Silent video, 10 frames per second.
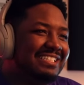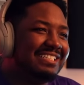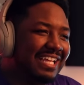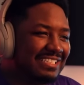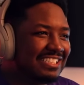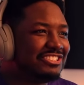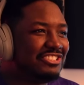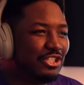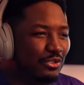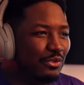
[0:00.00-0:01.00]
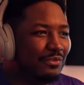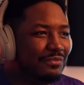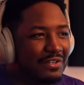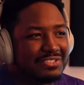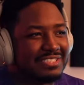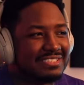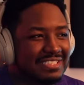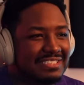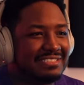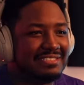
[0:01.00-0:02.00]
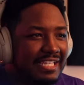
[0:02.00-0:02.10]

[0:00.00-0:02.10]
like this dude versus this